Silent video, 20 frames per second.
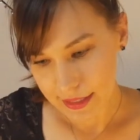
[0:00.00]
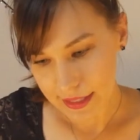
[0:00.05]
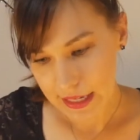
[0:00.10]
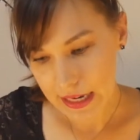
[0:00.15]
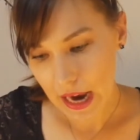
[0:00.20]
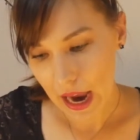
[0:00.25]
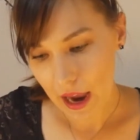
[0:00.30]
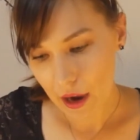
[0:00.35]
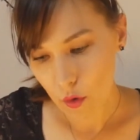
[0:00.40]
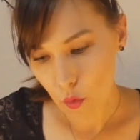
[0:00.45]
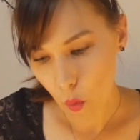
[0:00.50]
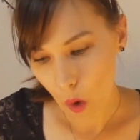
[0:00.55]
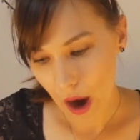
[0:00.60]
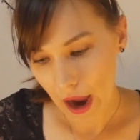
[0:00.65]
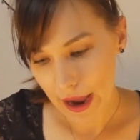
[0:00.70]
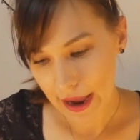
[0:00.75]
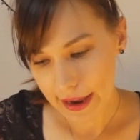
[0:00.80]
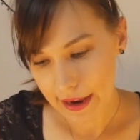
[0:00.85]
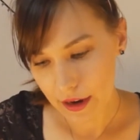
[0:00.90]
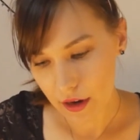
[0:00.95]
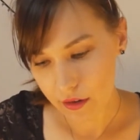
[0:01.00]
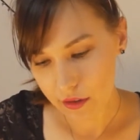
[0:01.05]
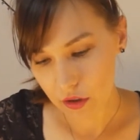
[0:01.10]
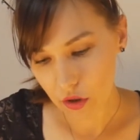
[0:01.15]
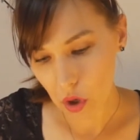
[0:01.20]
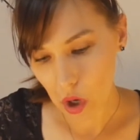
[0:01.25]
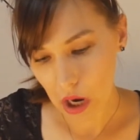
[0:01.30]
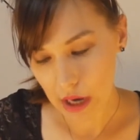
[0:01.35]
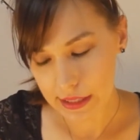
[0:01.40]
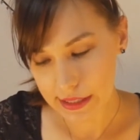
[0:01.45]
DIY
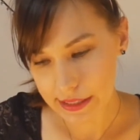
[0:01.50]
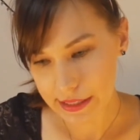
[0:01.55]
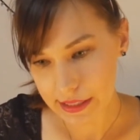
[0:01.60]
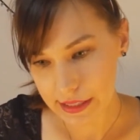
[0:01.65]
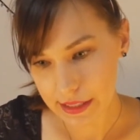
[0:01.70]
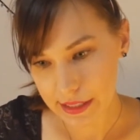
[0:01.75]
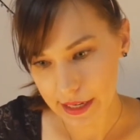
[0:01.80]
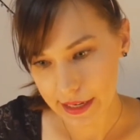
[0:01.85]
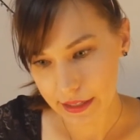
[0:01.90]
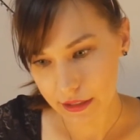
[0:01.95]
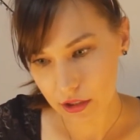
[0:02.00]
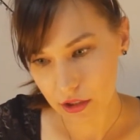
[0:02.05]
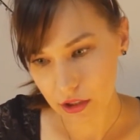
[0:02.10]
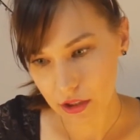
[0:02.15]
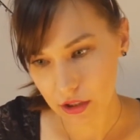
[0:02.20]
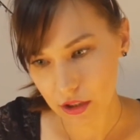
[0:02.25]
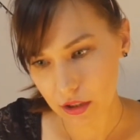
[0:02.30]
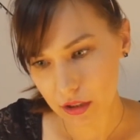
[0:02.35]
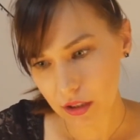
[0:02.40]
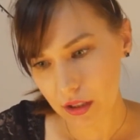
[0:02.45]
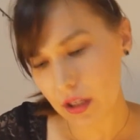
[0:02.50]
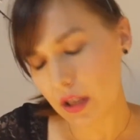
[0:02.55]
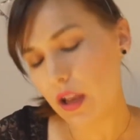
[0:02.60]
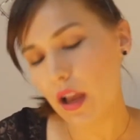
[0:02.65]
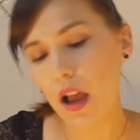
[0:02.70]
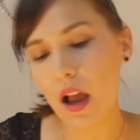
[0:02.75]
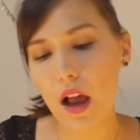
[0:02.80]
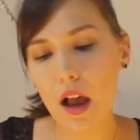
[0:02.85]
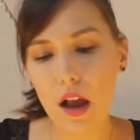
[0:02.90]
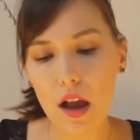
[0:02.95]
cross stitch.
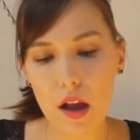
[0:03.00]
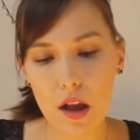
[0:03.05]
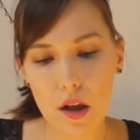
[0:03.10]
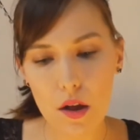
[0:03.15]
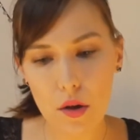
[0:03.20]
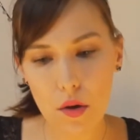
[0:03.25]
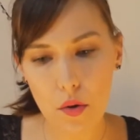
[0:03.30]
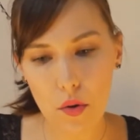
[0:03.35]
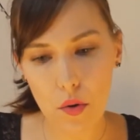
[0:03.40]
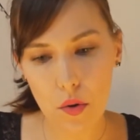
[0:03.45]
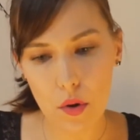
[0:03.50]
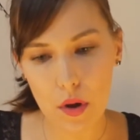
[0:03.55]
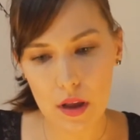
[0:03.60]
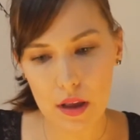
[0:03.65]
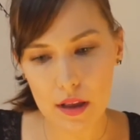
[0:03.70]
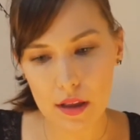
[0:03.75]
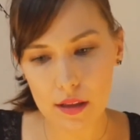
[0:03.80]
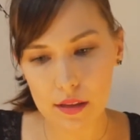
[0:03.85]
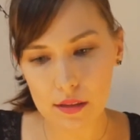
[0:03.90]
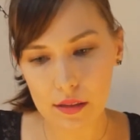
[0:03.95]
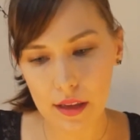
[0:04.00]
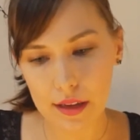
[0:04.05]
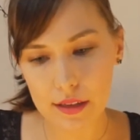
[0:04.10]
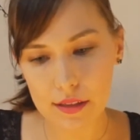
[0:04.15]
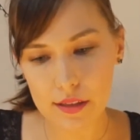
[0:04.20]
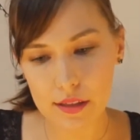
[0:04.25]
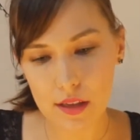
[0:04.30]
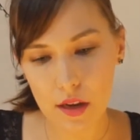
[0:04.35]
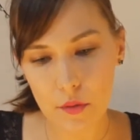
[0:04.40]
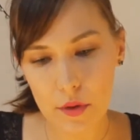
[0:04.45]
Oh, like a
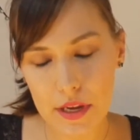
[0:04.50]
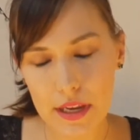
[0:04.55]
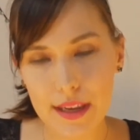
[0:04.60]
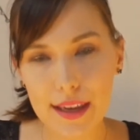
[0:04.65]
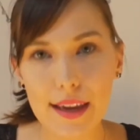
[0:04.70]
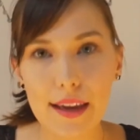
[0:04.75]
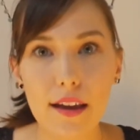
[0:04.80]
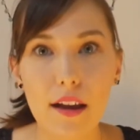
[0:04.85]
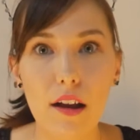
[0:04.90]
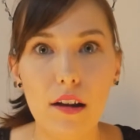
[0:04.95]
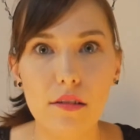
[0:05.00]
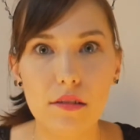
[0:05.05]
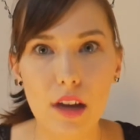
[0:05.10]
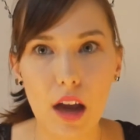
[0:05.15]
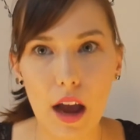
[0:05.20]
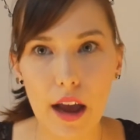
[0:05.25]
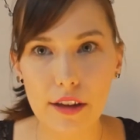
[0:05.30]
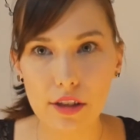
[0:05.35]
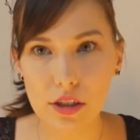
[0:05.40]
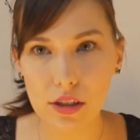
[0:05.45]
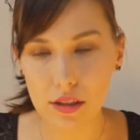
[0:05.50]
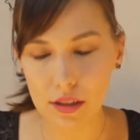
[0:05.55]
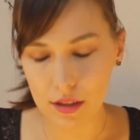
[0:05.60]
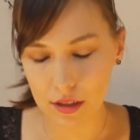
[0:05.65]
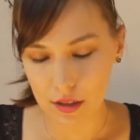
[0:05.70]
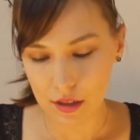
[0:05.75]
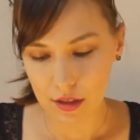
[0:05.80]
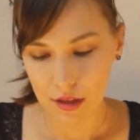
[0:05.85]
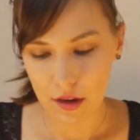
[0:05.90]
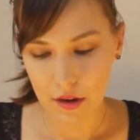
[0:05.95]
sewing kit. Oh gosh.
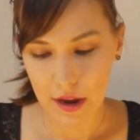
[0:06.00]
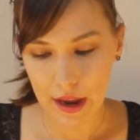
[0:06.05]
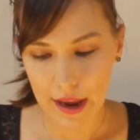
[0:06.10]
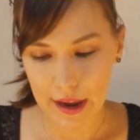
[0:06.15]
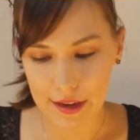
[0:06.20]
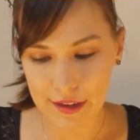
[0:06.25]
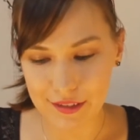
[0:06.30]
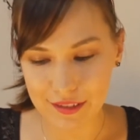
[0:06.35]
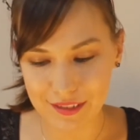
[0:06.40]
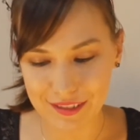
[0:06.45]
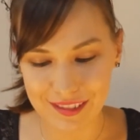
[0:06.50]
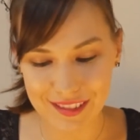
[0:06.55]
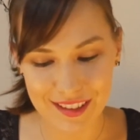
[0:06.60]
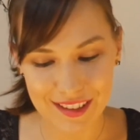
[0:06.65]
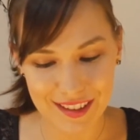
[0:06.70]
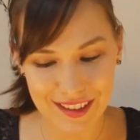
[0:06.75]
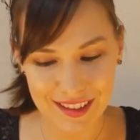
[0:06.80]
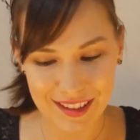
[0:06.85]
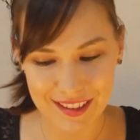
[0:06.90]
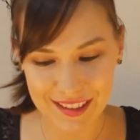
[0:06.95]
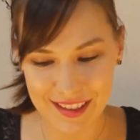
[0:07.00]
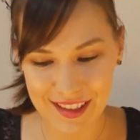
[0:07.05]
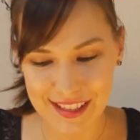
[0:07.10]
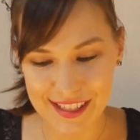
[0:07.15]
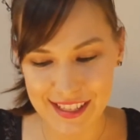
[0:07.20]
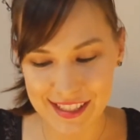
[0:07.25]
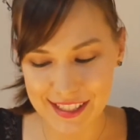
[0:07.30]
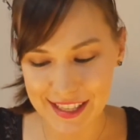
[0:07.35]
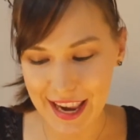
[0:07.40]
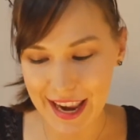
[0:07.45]
Okay.
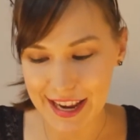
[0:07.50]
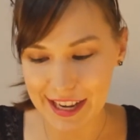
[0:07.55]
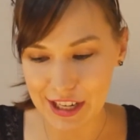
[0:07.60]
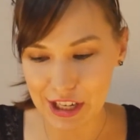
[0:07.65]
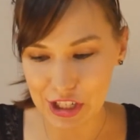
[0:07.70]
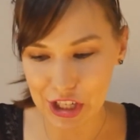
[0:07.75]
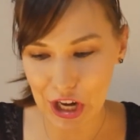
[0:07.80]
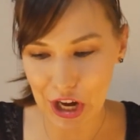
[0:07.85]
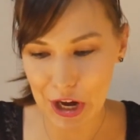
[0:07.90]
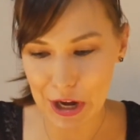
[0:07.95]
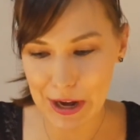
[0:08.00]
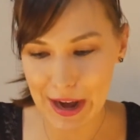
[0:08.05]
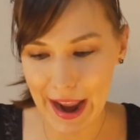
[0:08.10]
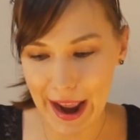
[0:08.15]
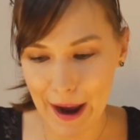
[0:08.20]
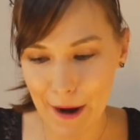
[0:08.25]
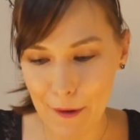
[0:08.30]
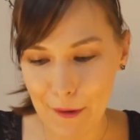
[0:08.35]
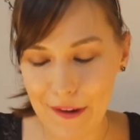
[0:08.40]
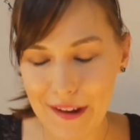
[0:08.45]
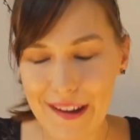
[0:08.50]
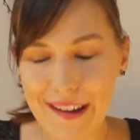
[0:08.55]
This is taking a turn now.